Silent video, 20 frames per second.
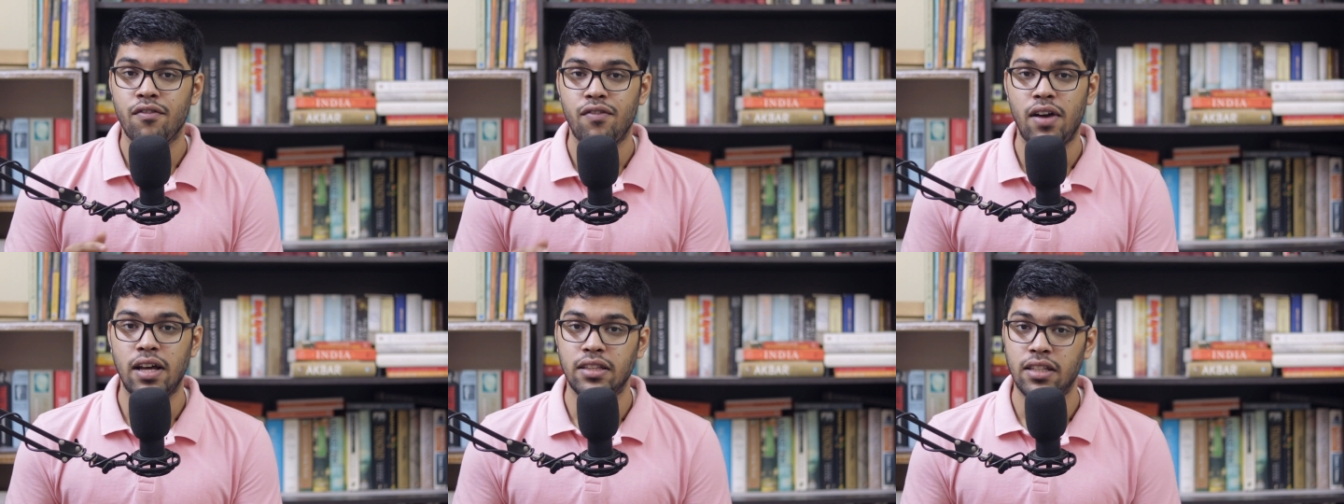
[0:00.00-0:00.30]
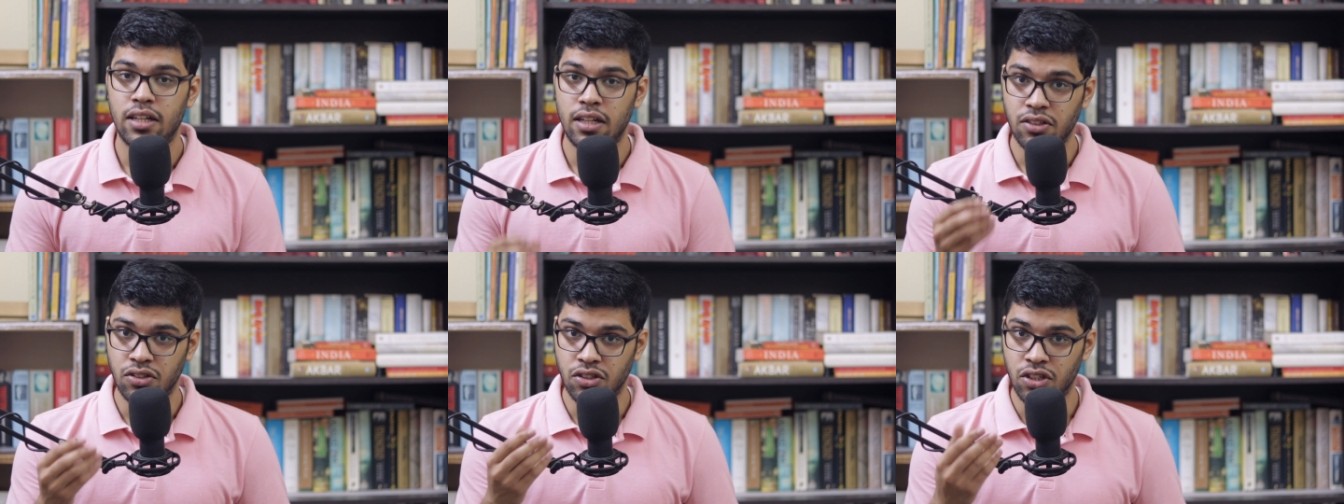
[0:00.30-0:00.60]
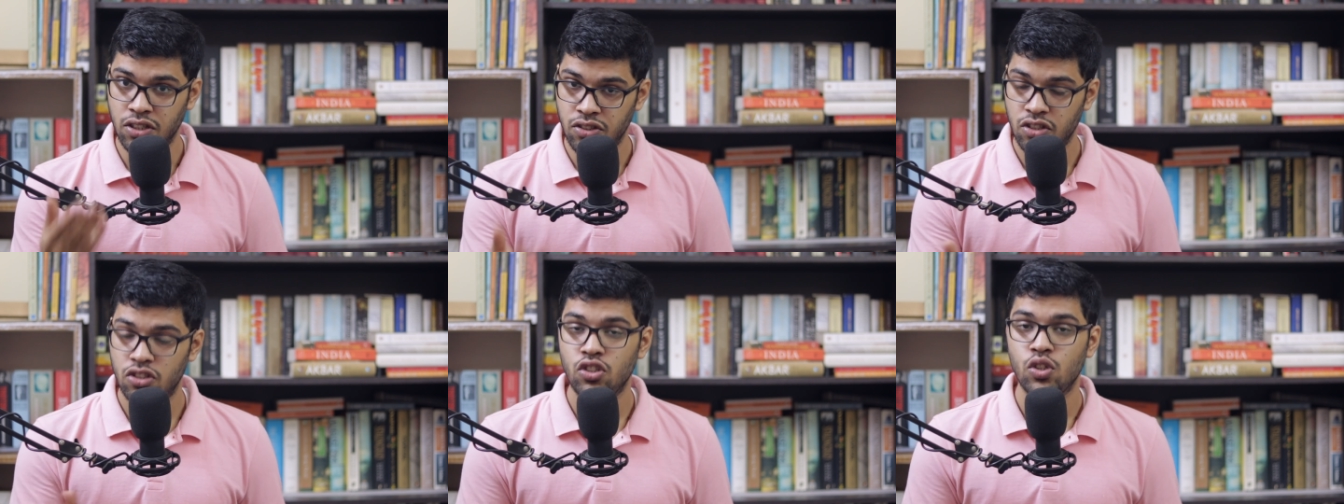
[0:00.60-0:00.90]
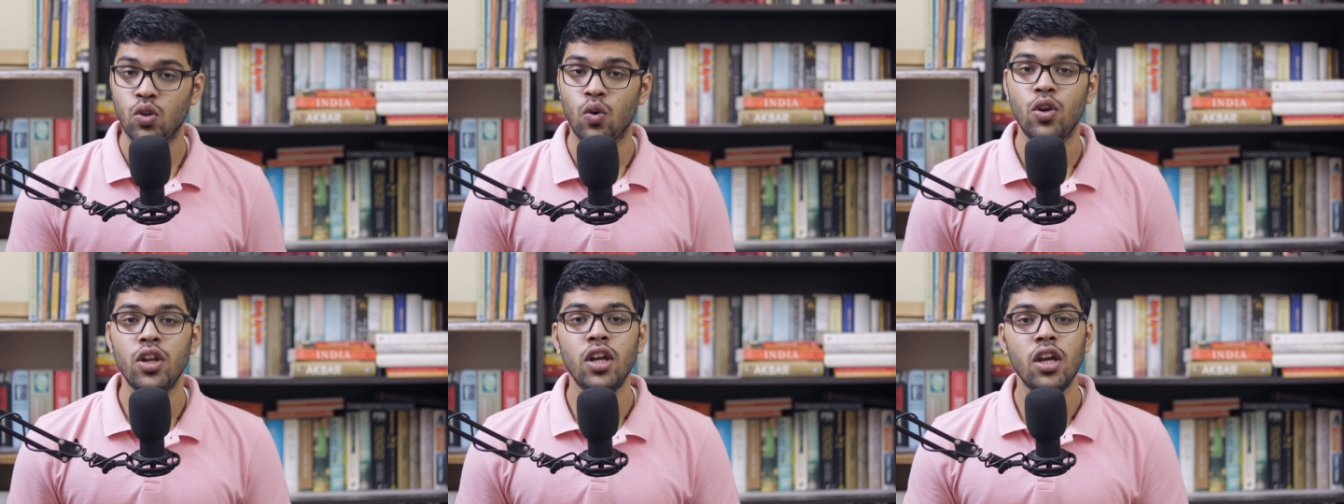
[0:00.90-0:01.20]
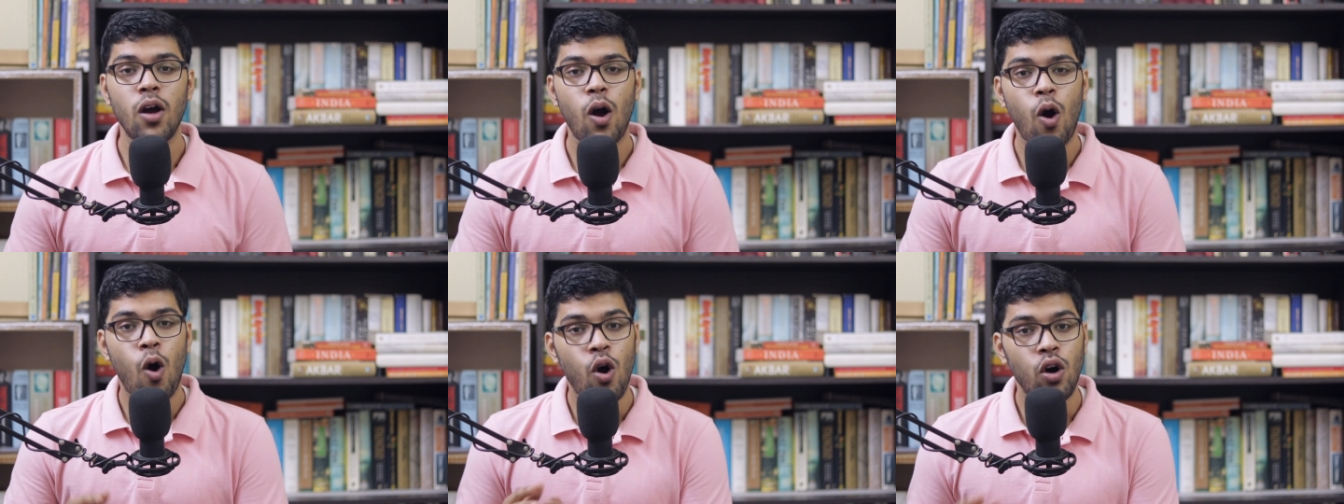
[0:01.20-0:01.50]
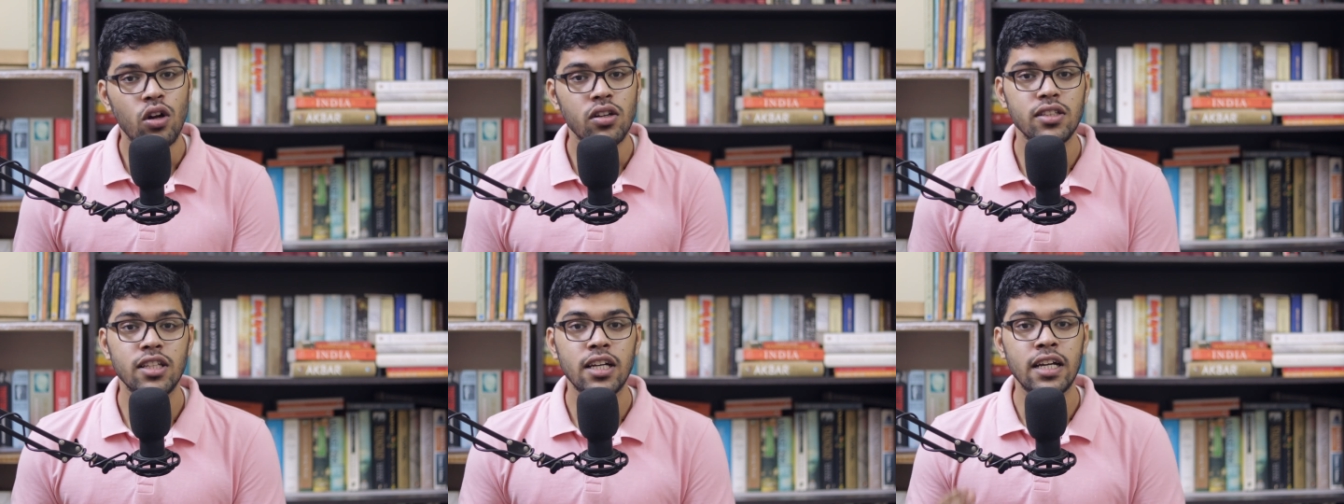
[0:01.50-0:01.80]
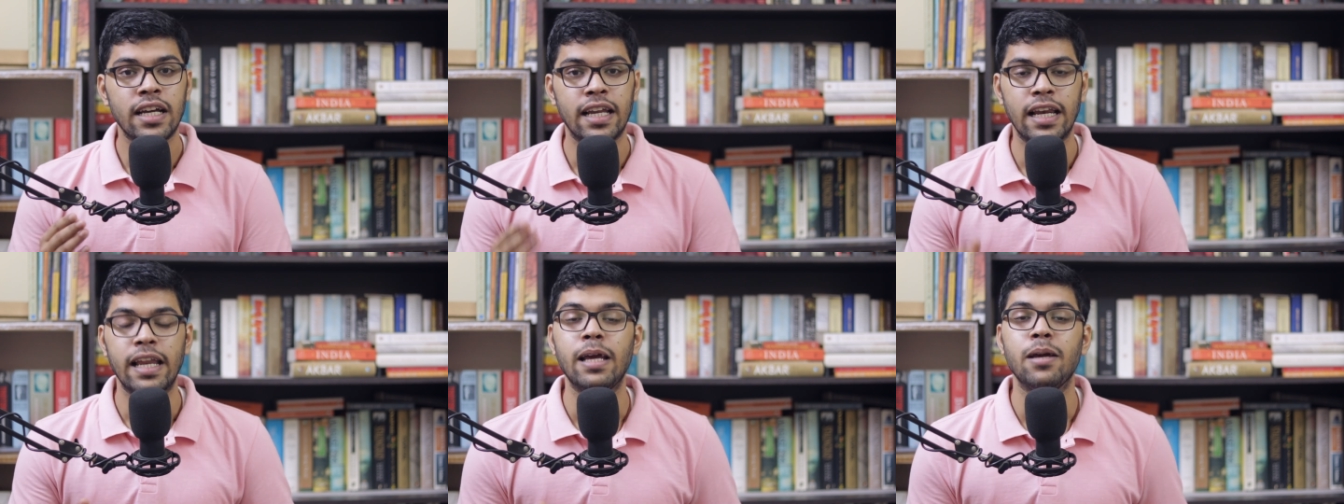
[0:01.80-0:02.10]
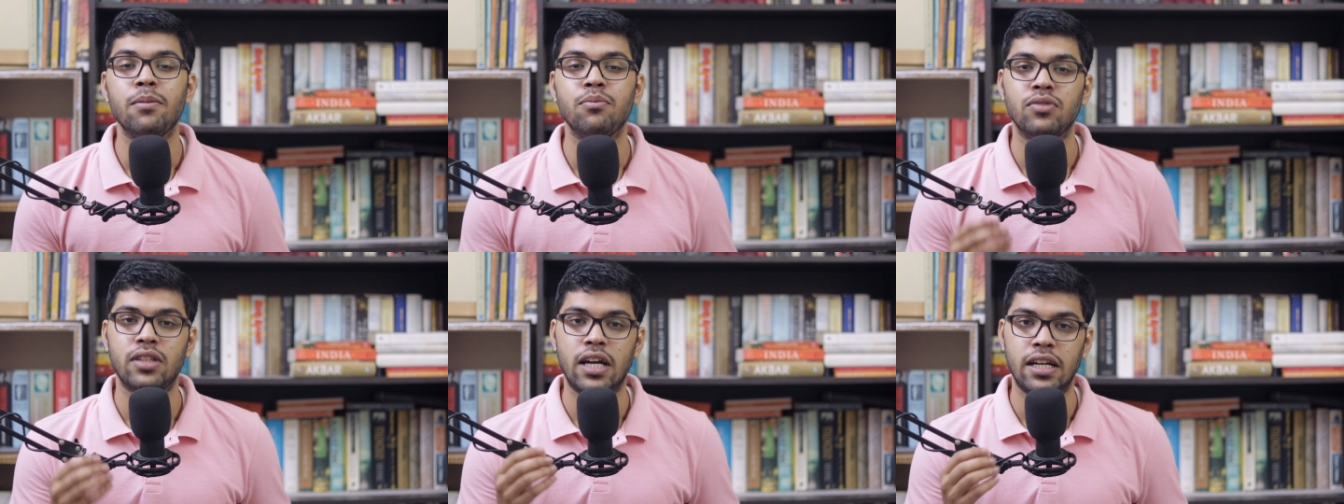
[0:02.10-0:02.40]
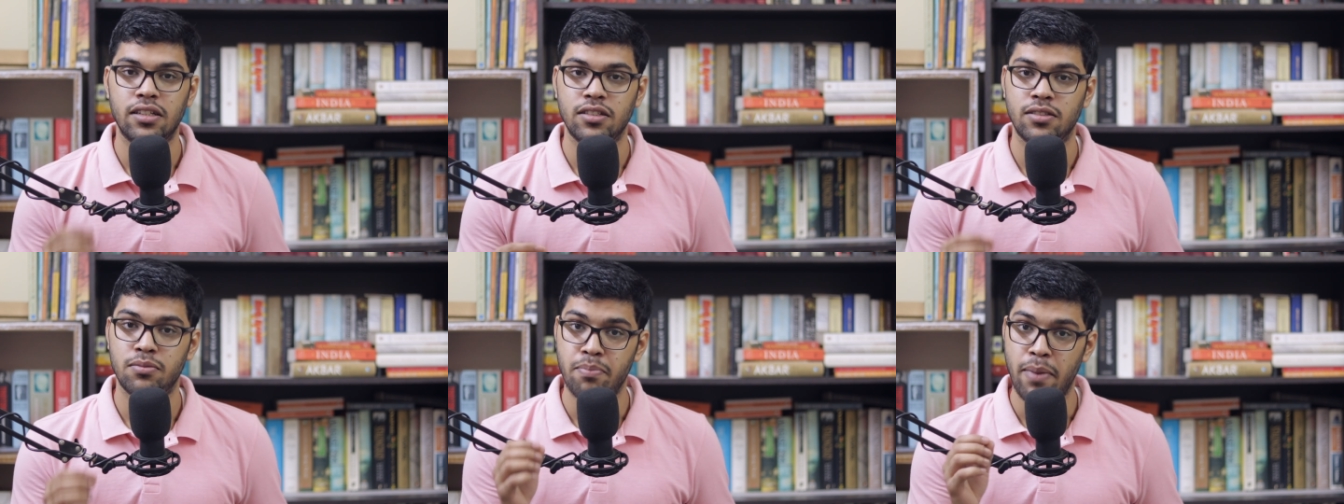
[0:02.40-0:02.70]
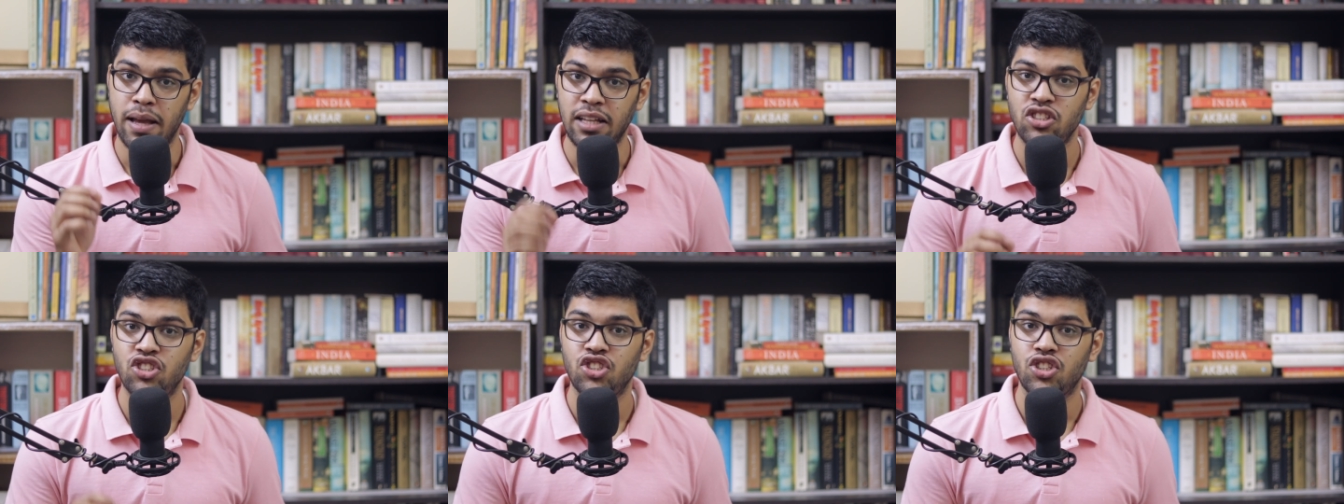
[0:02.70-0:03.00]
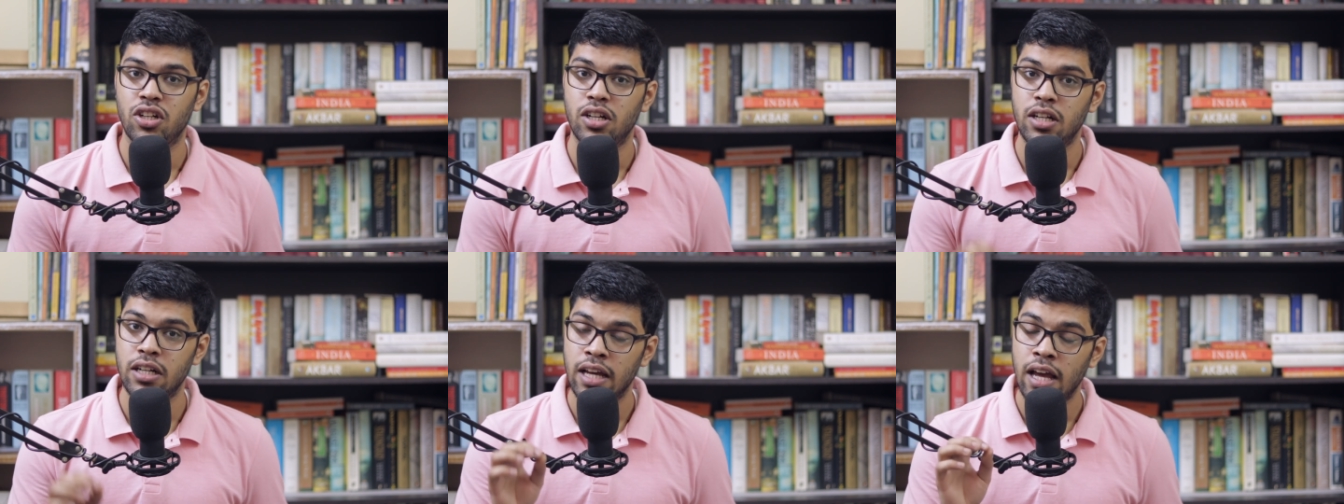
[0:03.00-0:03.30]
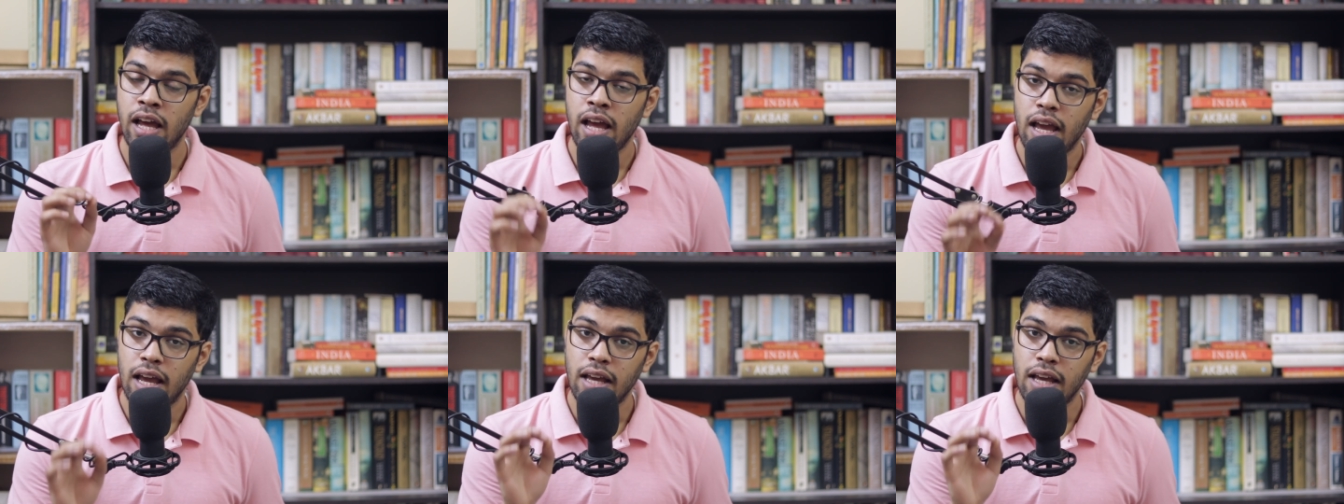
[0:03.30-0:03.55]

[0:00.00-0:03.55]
whether this story or the claim that is mentioned